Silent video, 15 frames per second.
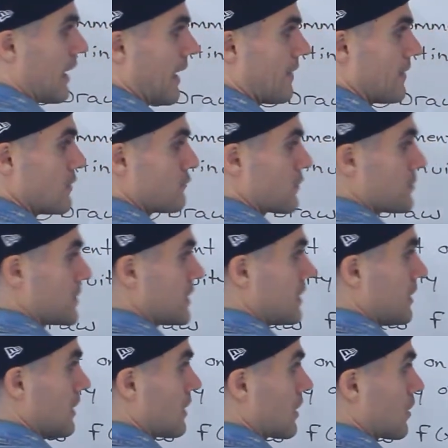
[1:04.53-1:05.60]
And then from
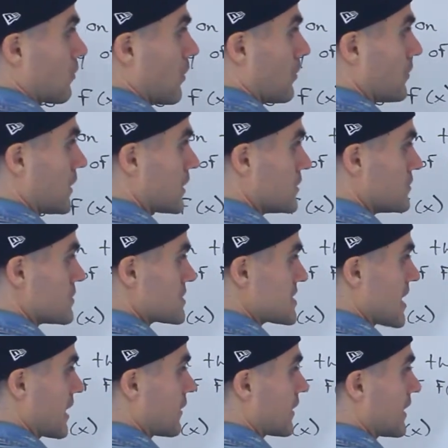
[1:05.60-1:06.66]
here, what we can do is
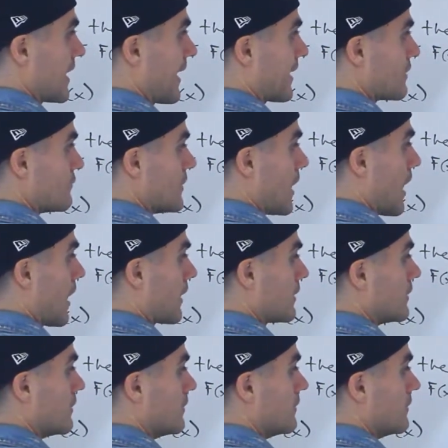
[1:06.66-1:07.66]
take out a negative 9